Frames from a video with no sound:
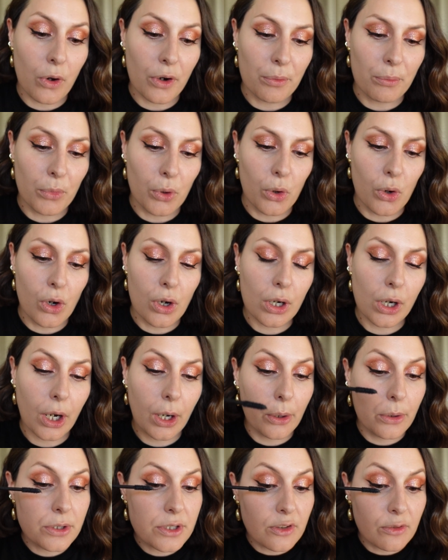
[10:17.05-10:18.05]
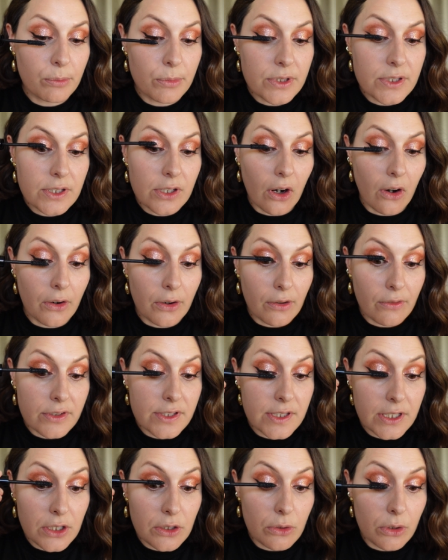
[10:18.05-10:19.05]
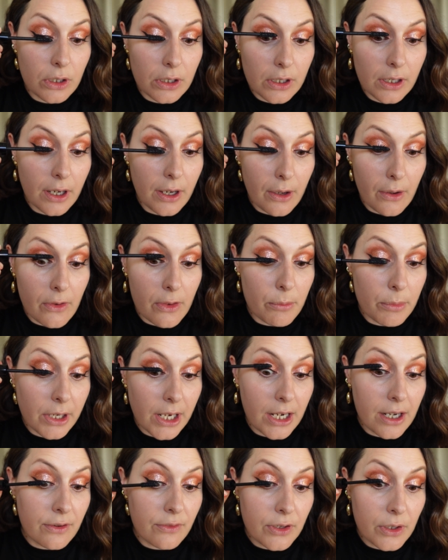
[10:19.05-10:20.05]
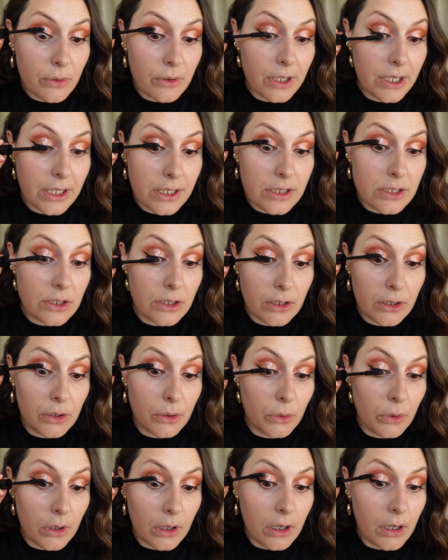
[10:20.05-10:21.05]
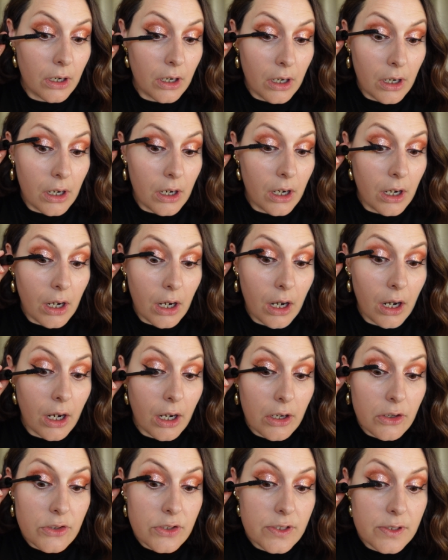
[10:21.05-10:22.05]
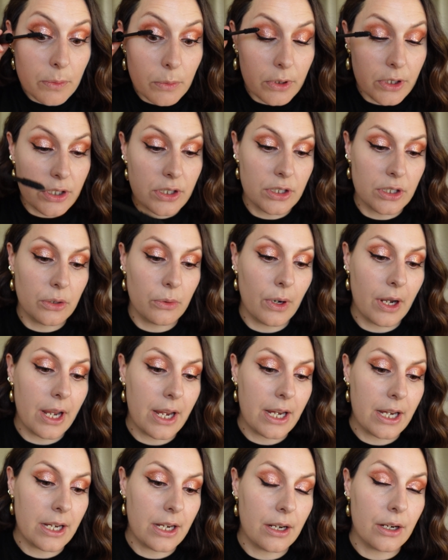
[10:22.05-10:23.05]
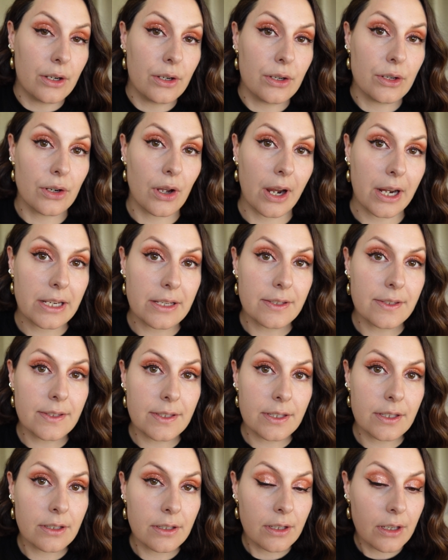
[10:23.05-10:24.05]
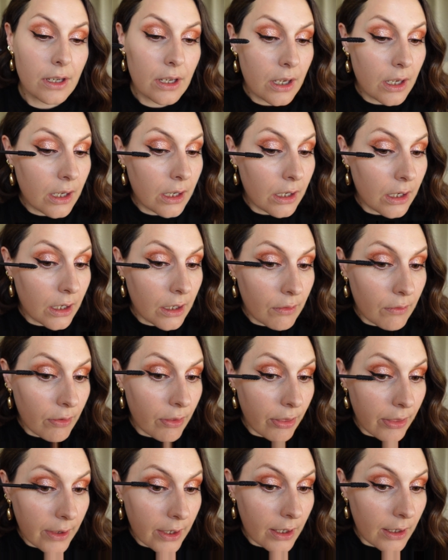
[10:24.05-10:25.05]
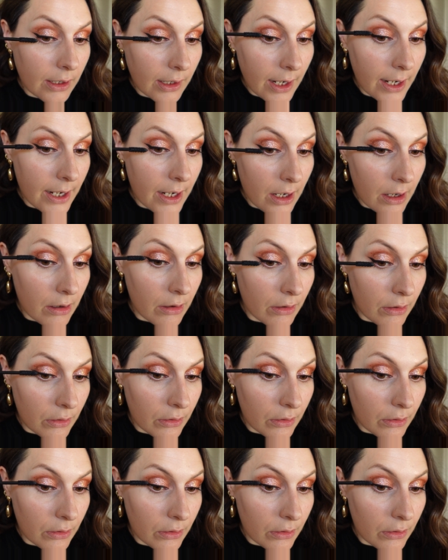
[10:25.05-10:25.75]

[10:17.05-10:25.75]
One more coat of mascara, and obviously you could curl them again if you need to. I just want to do a nice kind of thick layer.